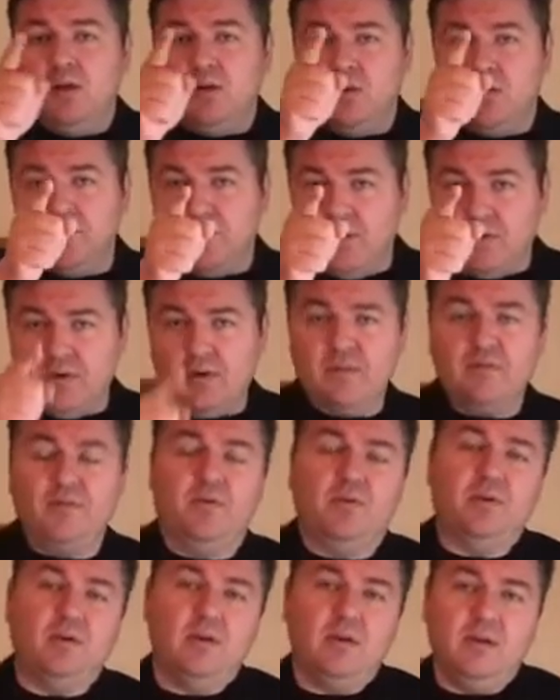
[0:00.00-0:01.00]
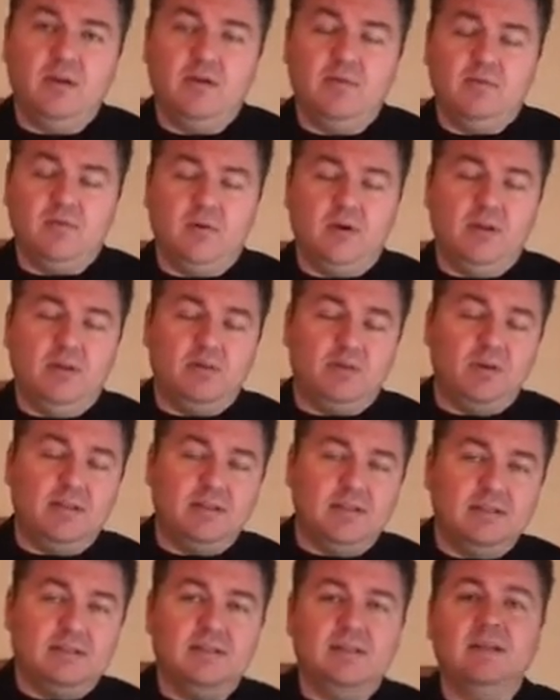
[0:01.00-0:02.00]
you're voting for Hillary
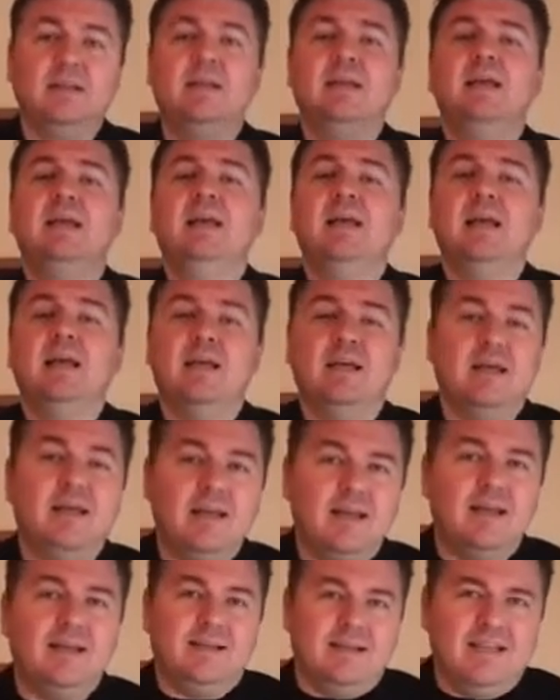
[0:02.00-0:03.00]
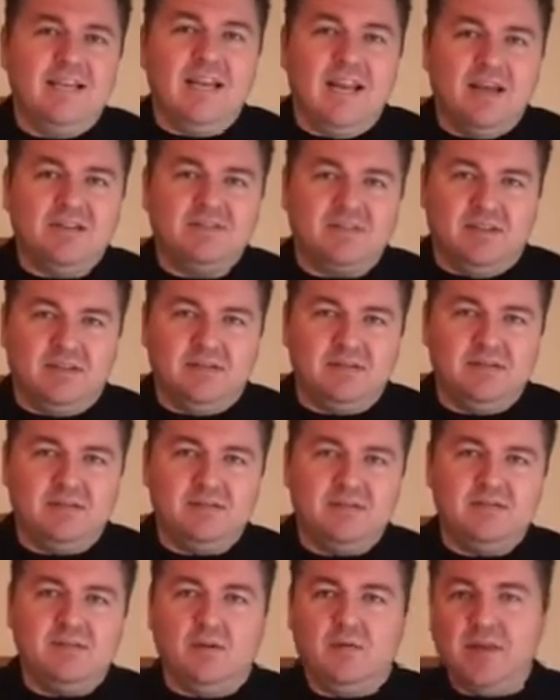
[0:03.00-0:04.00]
Clinton in essence.
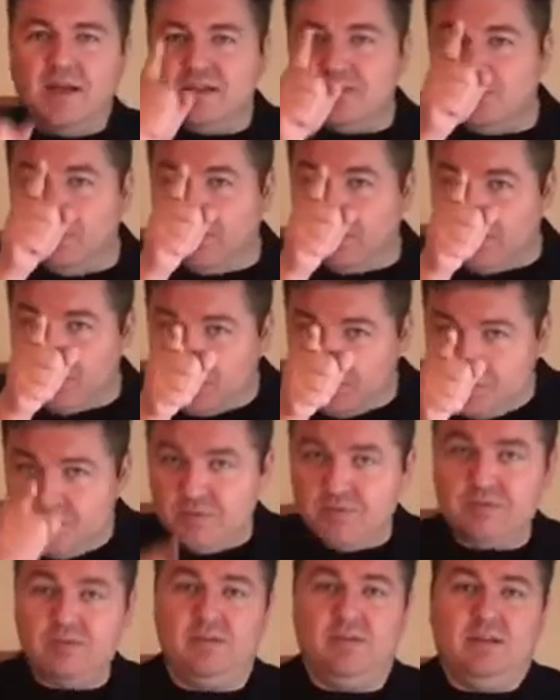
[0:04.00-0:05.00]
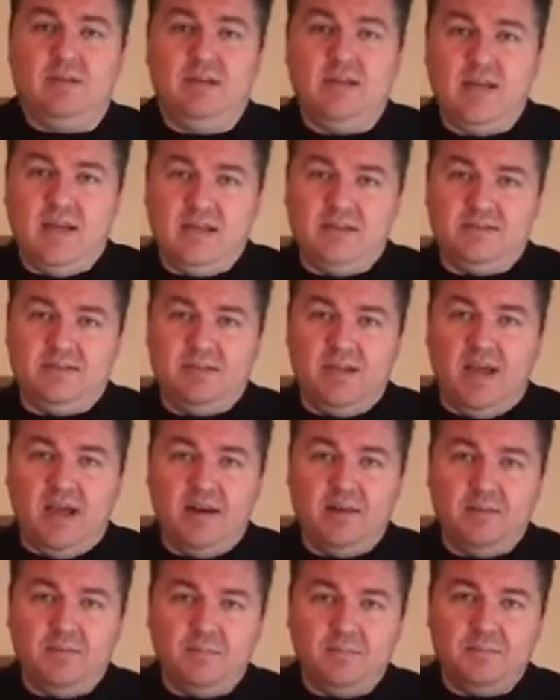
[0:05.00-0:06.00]
So that's what Cruz has
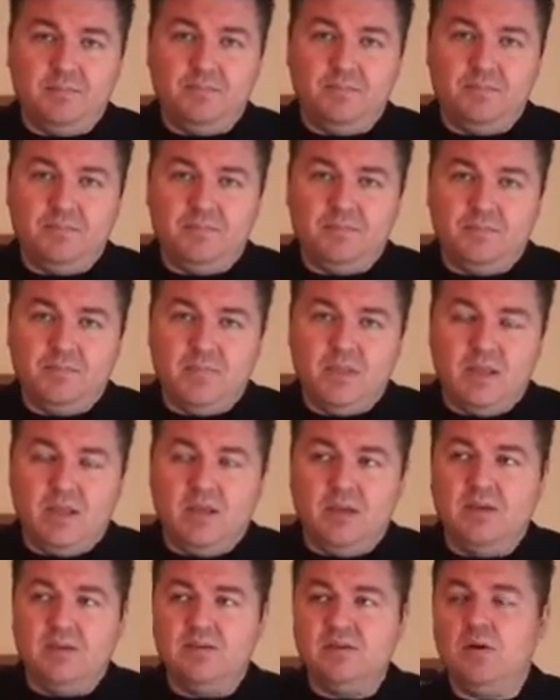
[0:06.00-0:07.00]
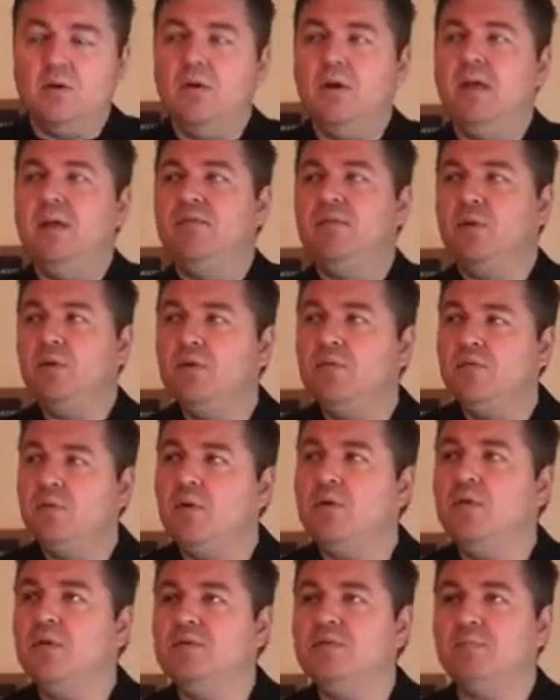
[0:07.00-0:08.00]
said. So if you're
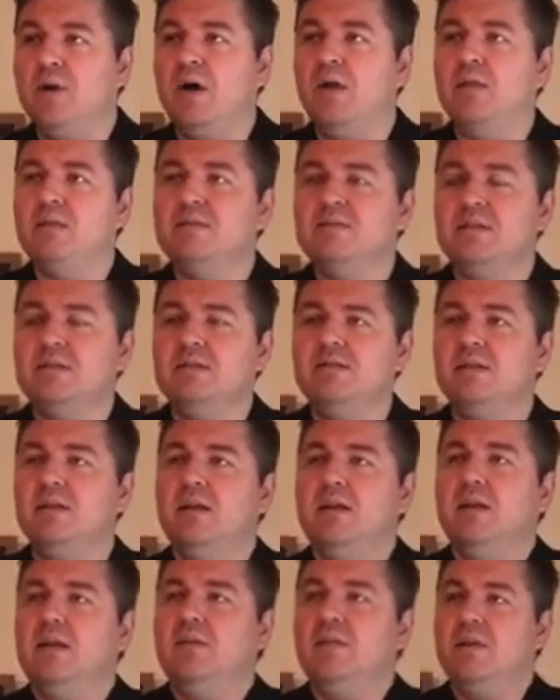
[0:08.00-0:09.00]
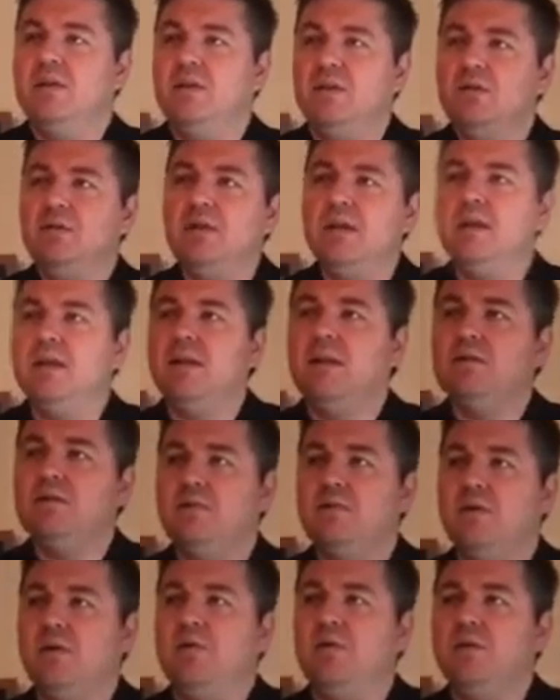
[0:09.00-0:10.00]
for those policies, then you need
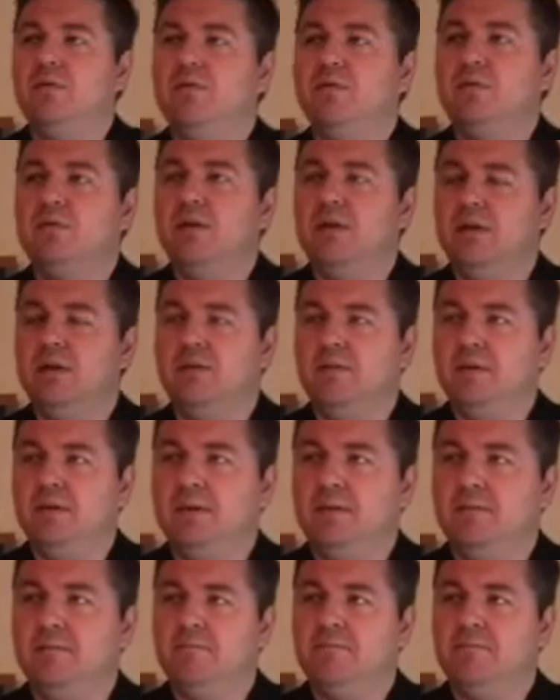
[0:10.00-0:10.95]
to vote for Hillary.